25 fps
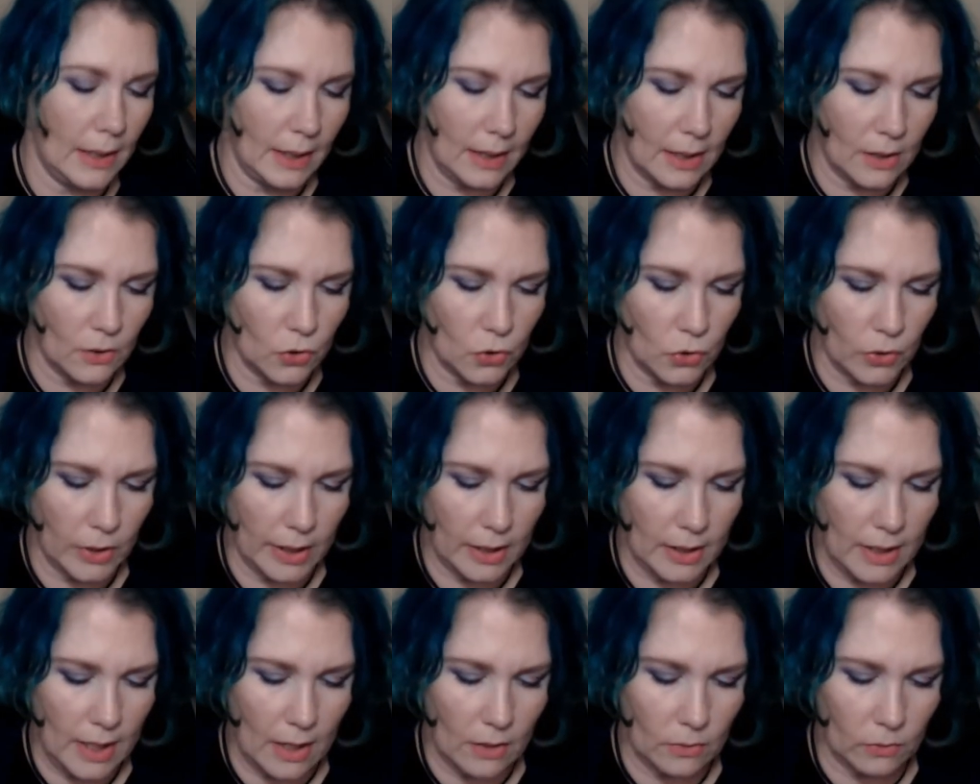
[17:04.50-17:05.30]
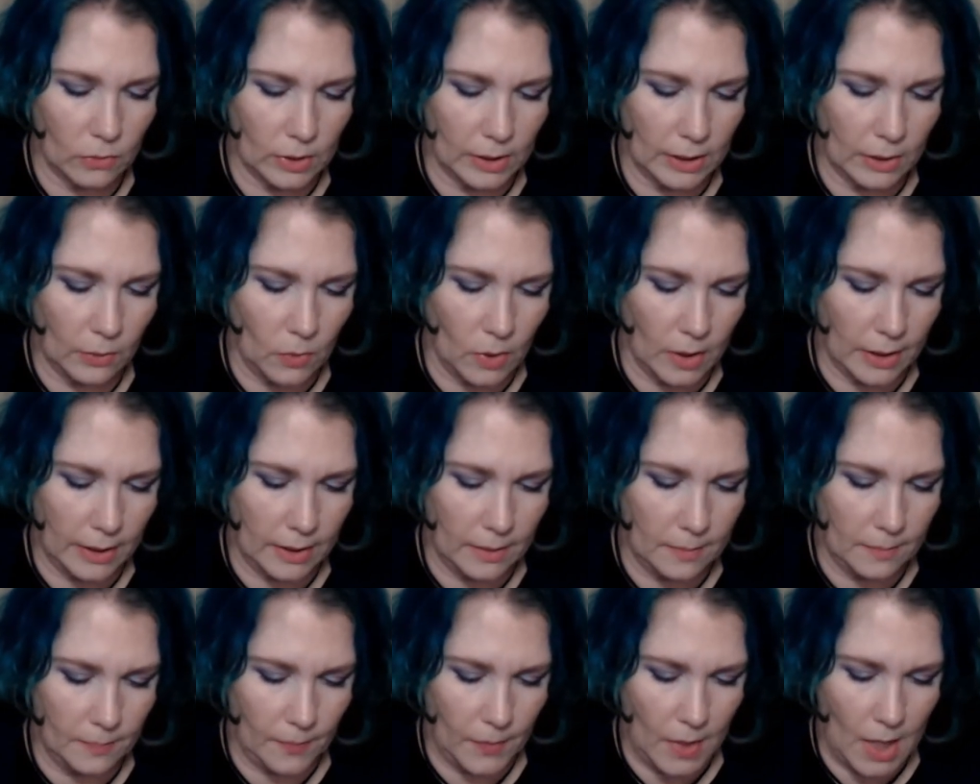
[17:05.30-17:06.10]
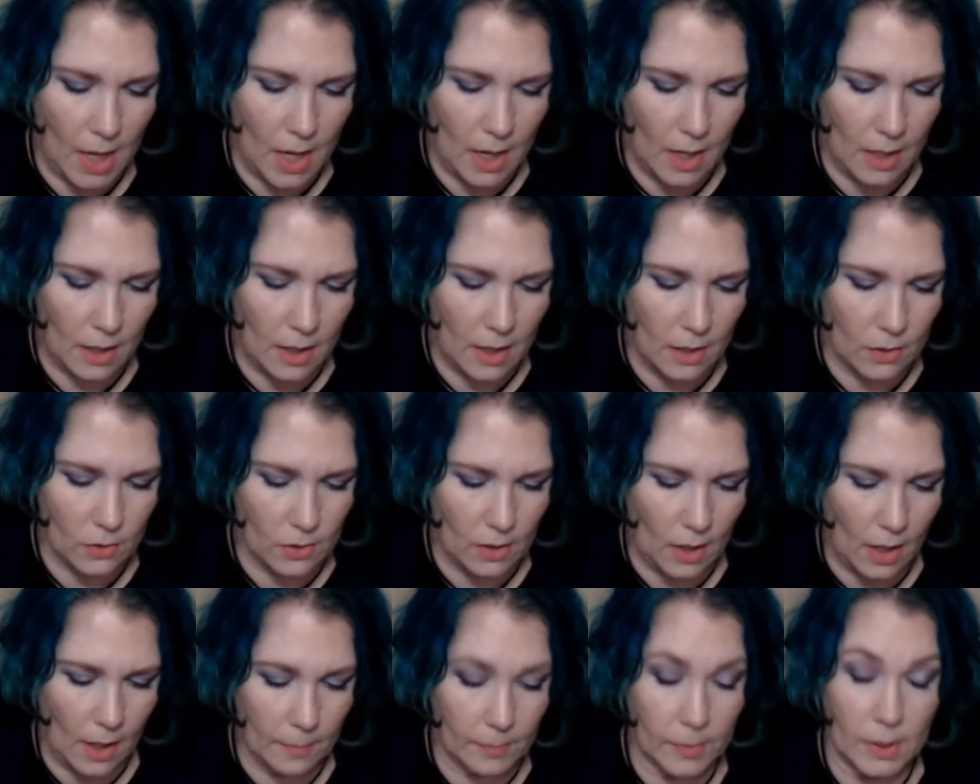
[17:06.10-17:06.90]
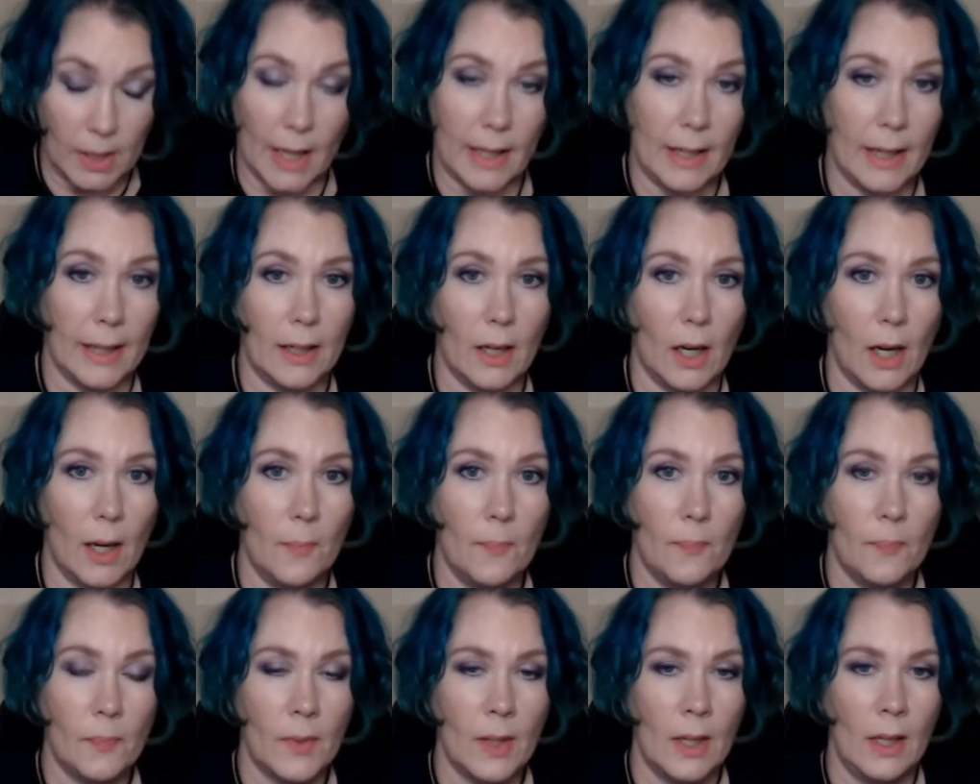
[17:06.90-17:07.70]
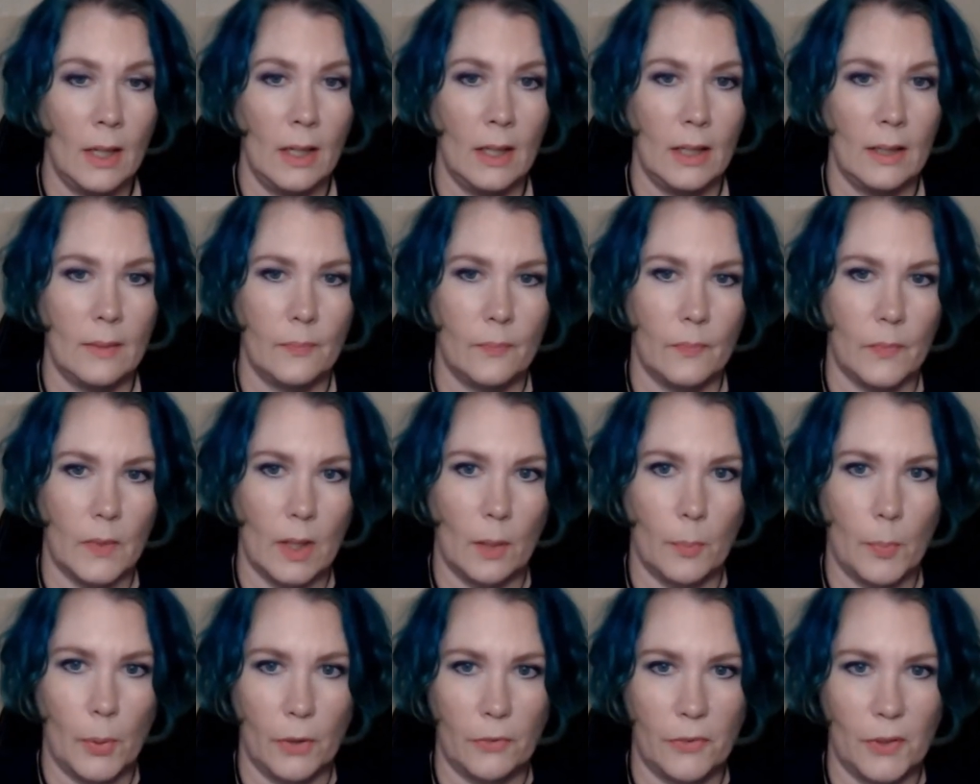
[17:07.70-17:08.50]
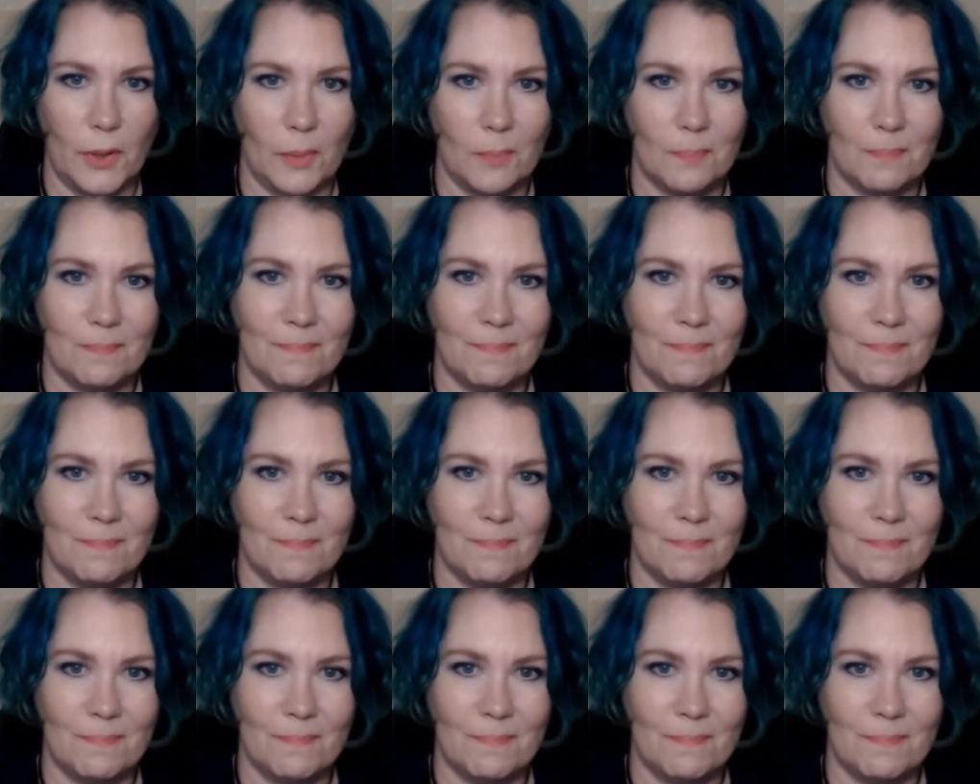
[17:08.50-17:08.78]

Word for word: enjoyed and really wanted, and I'm glad I got, perfume.